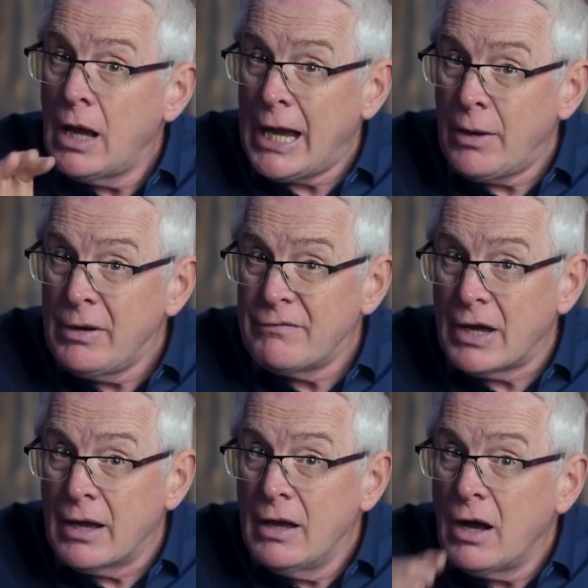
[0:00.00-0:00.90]

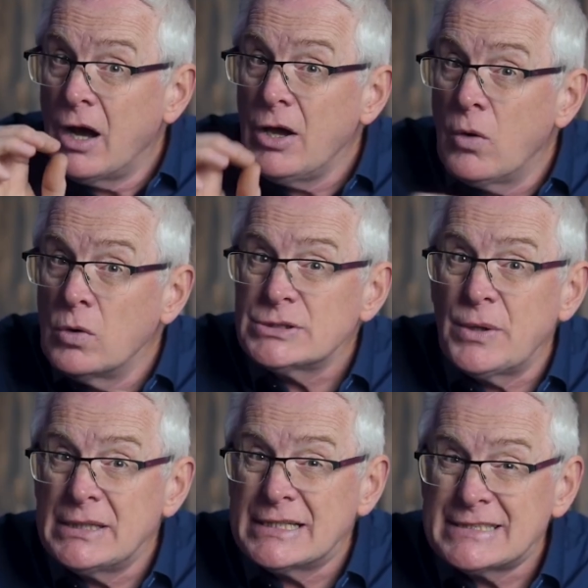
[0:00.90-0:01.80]
However, I
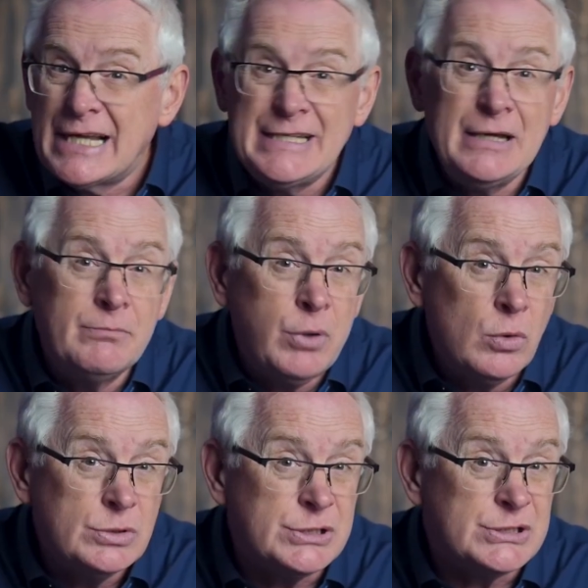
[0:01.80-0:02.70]
also understand the
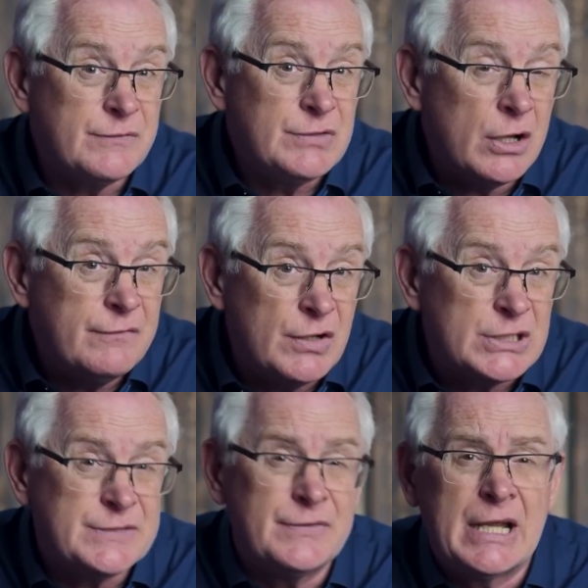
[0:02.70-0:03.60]
importance of
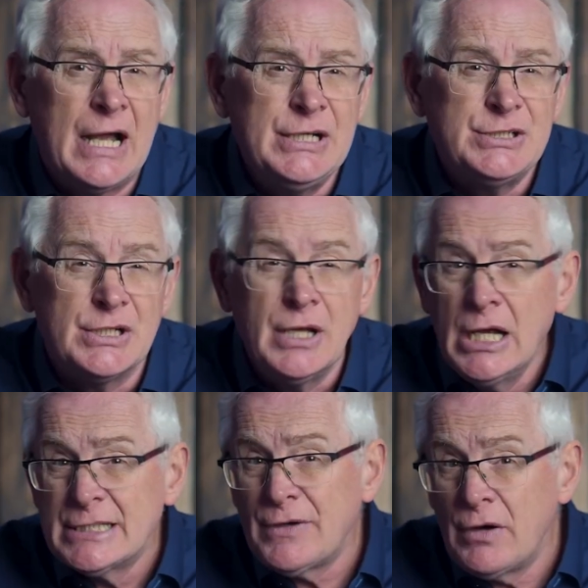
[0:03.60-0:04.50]
diversification,
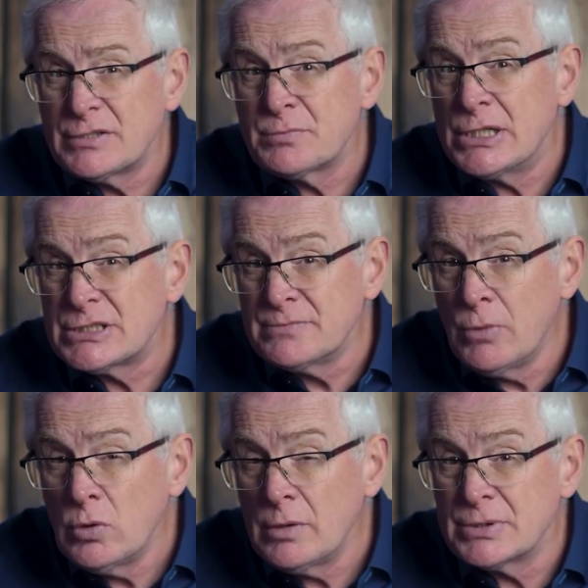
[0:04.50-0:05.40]
so I've spread
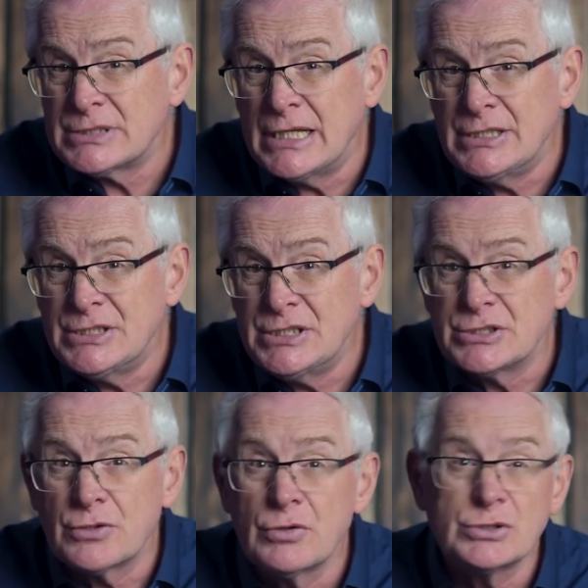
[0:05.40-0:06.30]
smaller
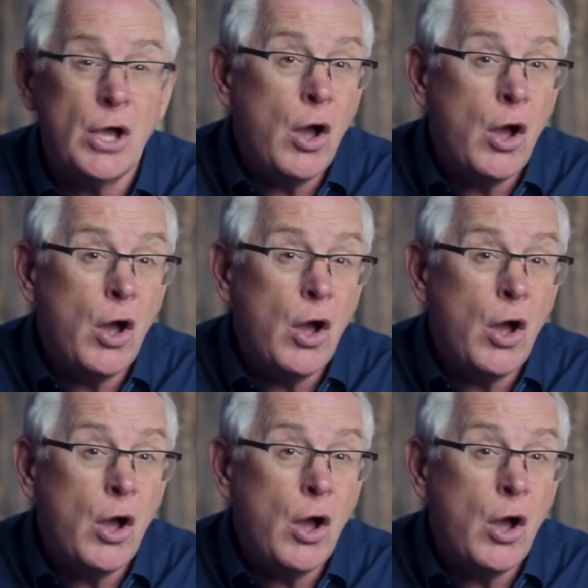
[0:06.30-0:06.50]
percentages across